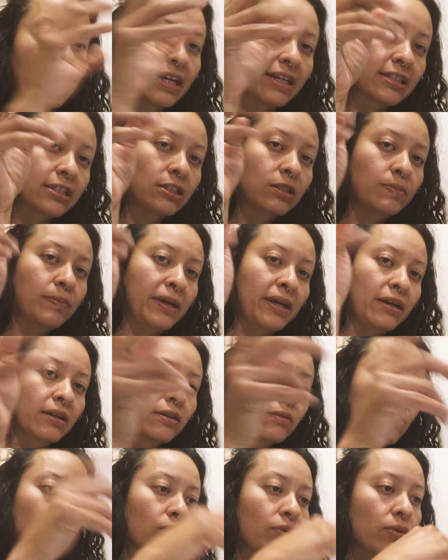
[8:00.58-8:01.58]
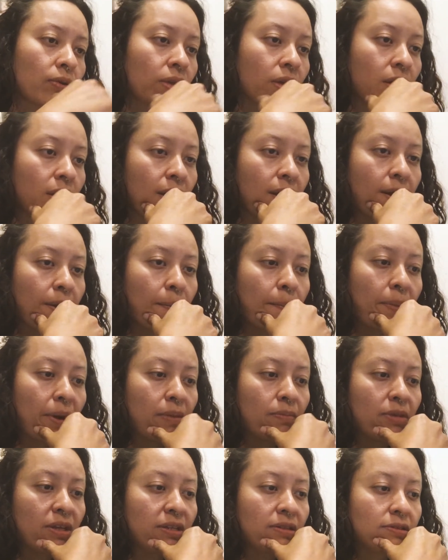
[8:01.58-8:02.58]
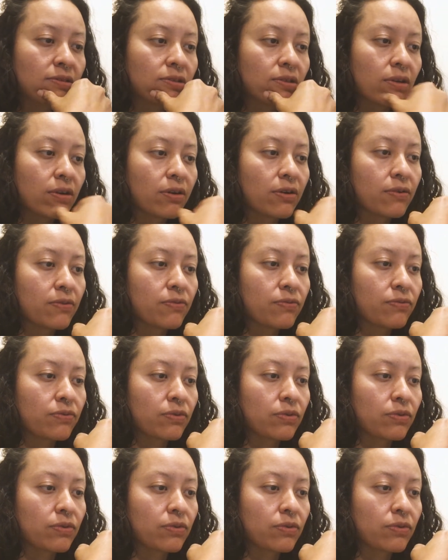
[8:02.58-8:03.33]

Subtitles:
expandable by means of